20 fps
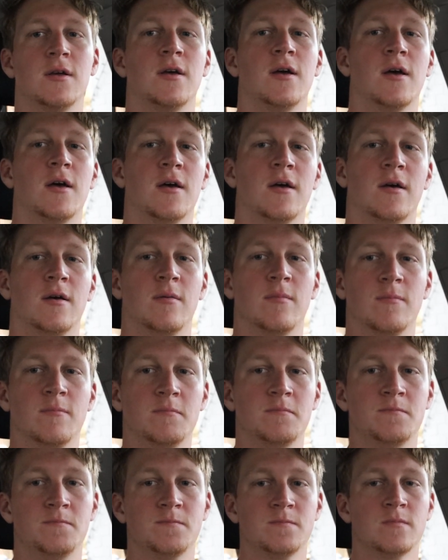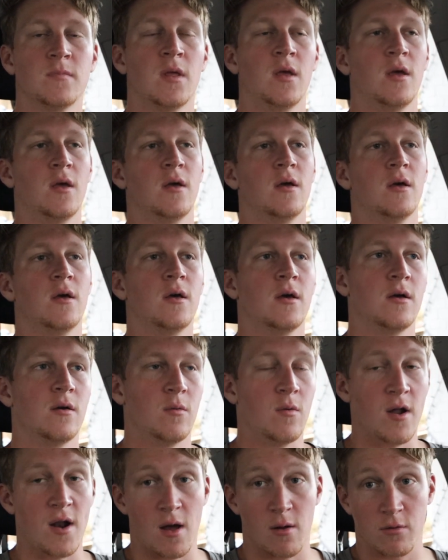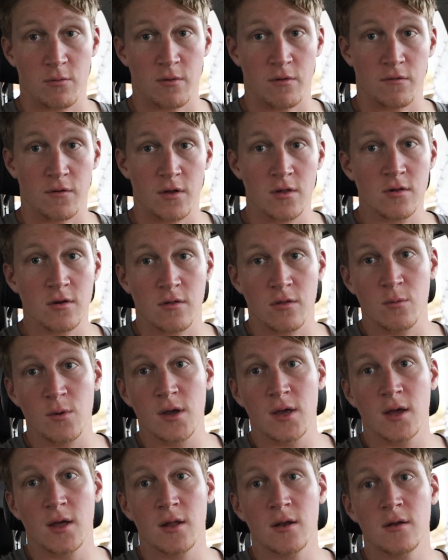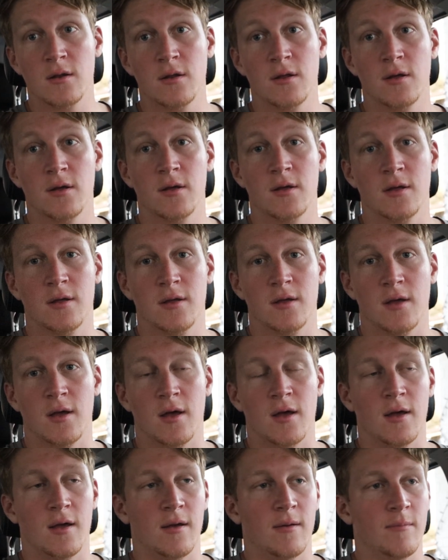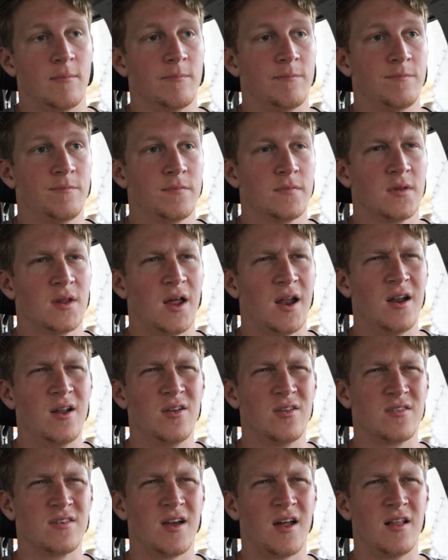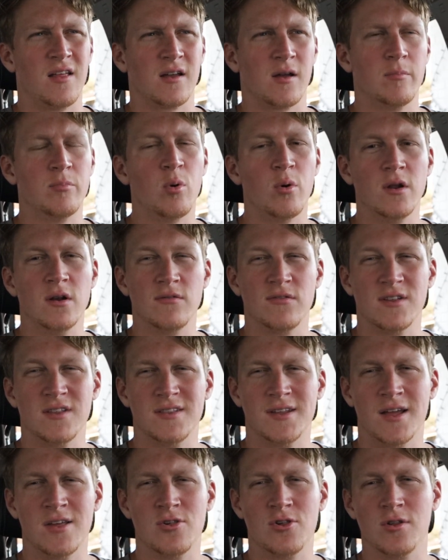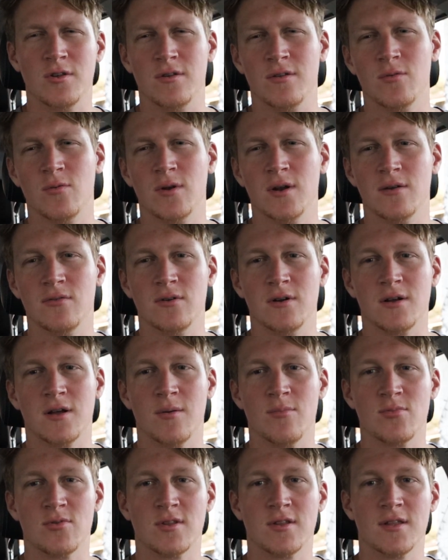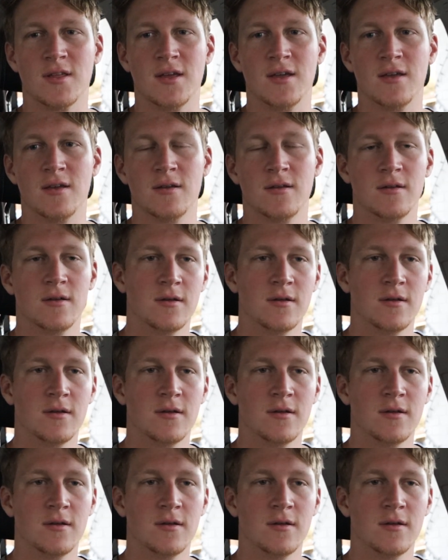Went out with my friends on the weekend. I know it's kind of like a point of contention whenever it comes to like,